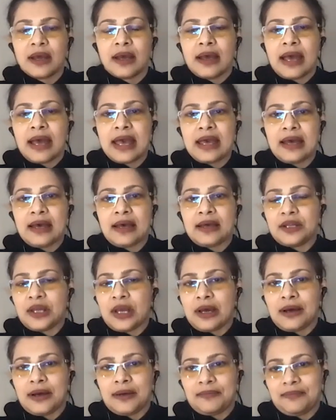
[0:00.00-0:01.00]
And
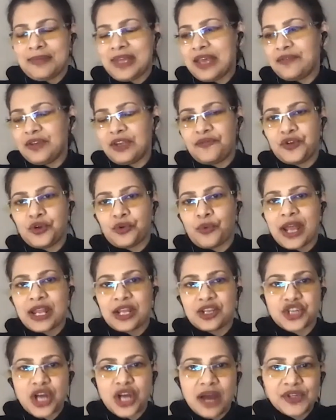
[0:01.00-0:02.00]
um, even if you're writing
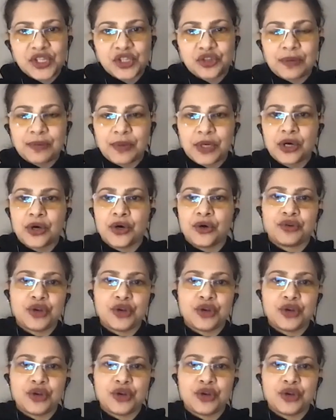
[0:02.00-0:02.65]
JavaScript code,